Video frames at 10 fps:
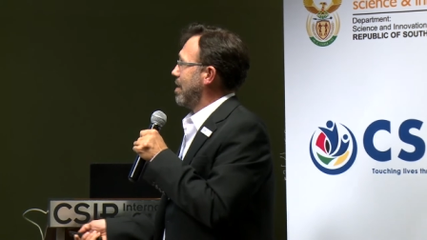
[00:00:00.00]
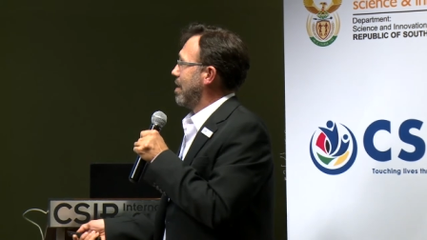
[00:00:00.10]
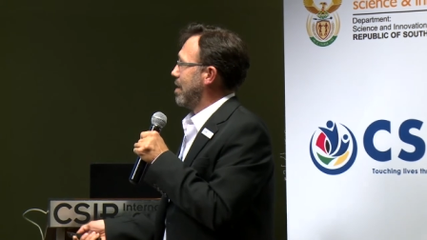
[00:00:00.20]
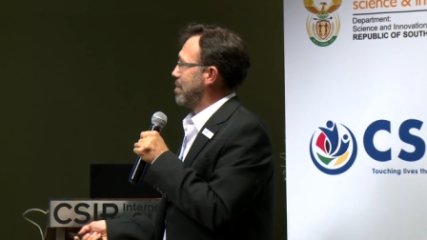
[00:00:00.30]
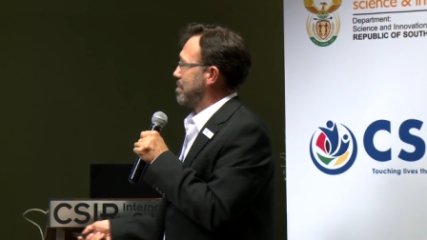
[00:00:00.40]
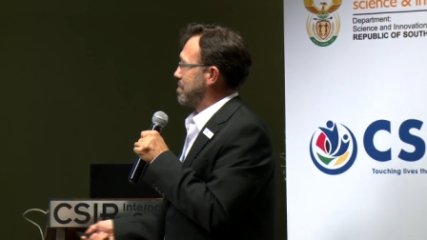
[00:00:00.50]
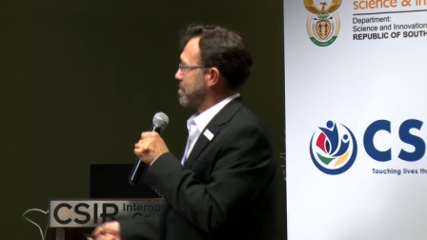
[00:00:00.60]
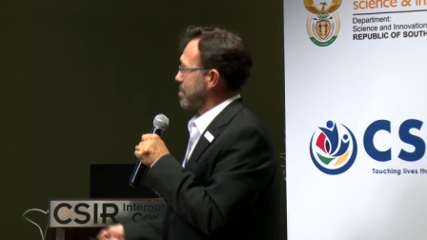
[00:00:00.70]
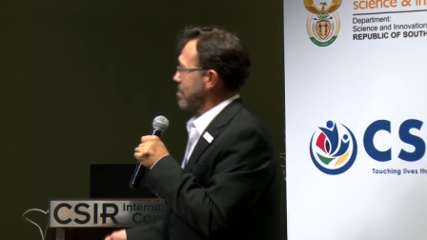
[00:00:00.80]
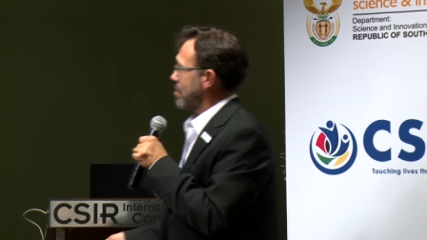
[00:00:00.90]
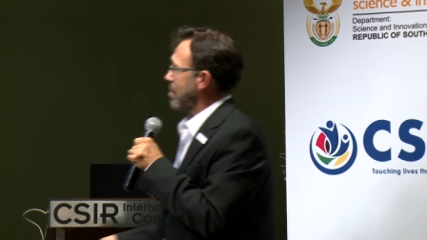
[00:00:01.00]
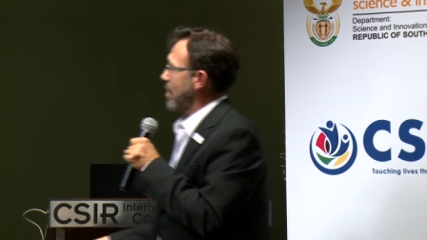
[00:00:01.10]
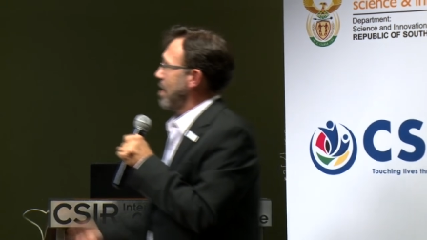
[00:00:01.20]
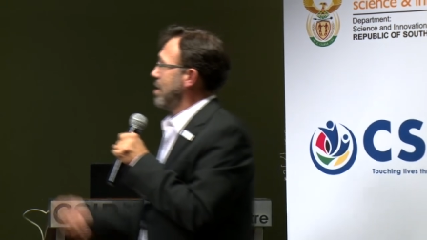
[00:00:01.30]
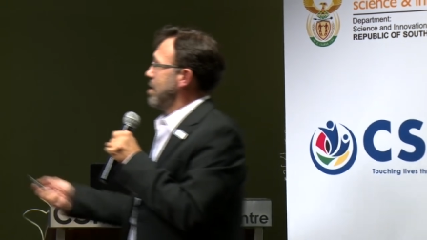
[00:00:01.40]
Um,
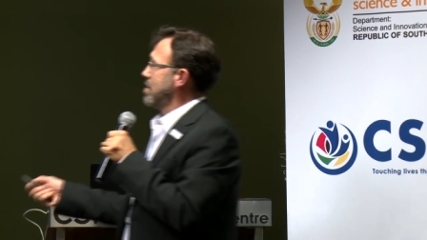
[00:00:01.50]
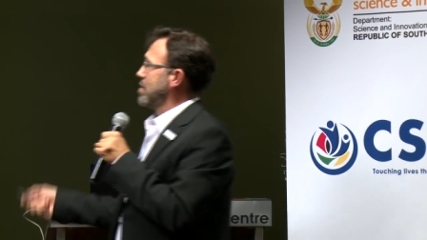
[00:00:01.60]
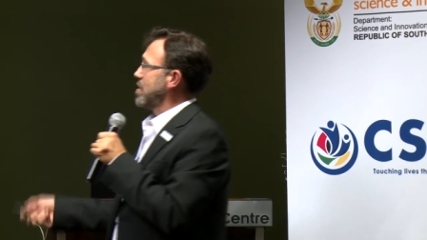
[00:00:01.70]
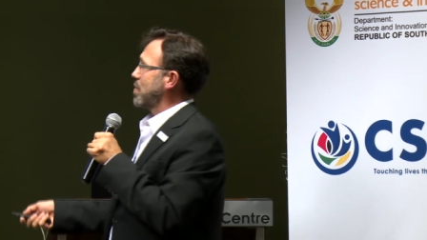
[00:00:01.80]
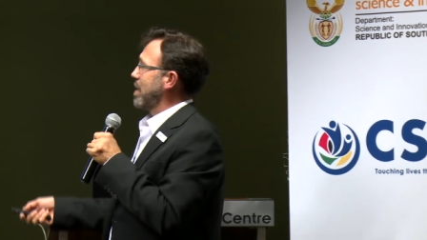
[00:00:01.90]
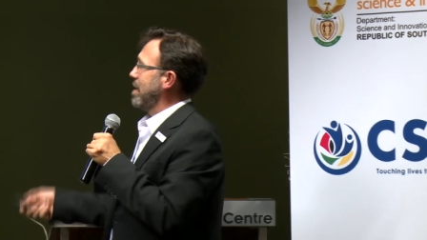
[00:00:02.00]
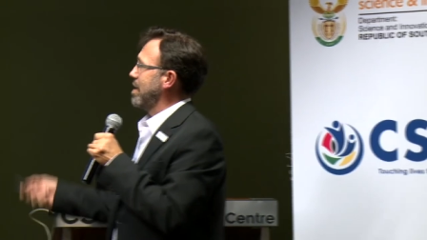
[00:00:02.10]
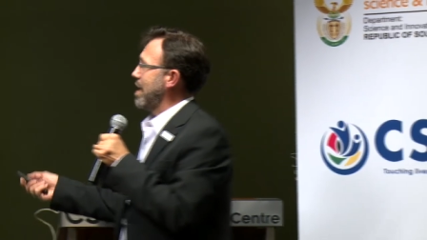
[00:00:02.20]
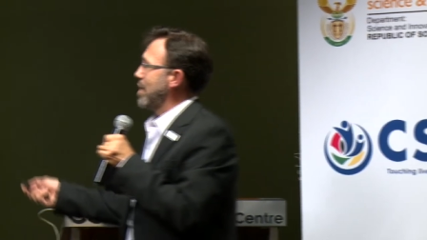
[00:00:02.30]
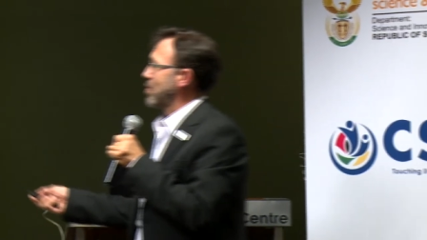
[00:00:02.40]
so just quickly, the airborne